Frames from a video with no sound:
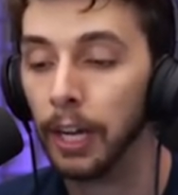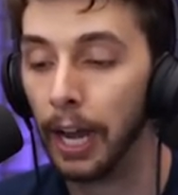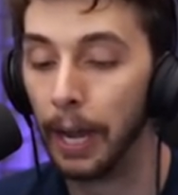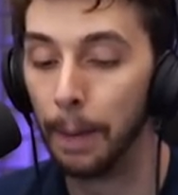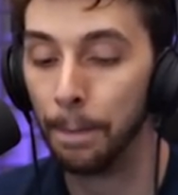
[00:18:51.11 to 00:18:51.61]

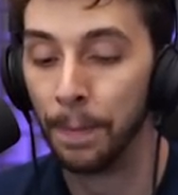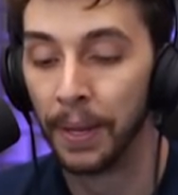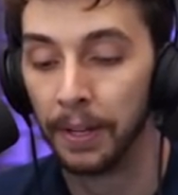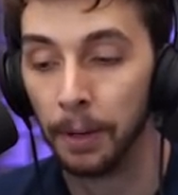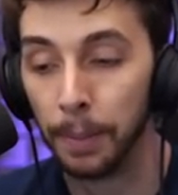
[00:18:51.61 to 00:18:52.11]
Um,
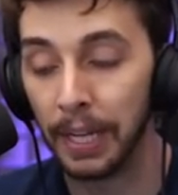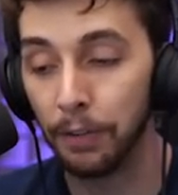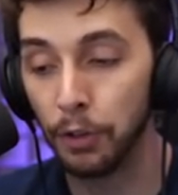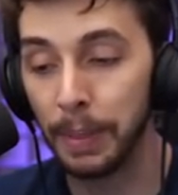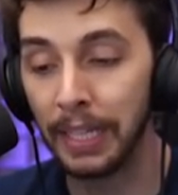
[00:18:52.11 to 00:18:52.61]
but
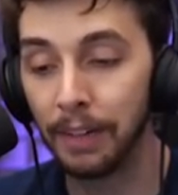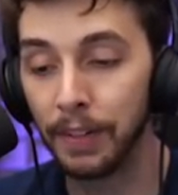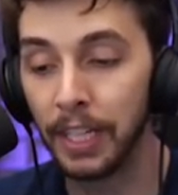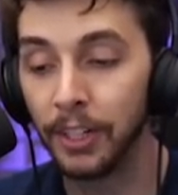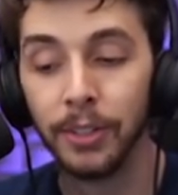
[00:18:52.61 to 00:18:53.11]
after he made that
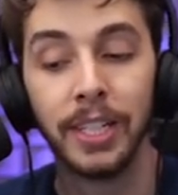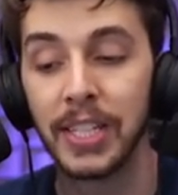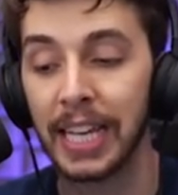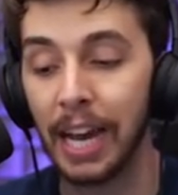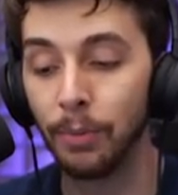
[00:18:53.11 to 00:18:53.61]
video,
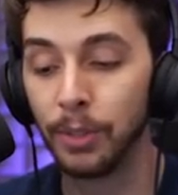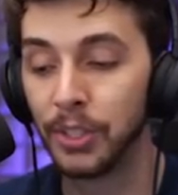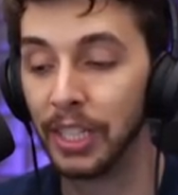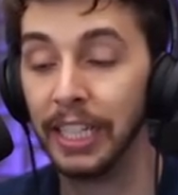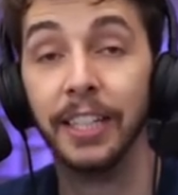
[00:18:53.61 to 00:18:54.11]
his account
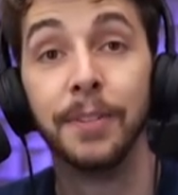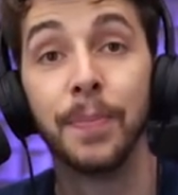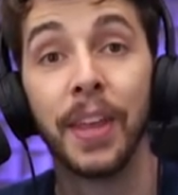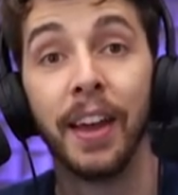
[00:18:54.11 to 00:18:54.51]
was deleted.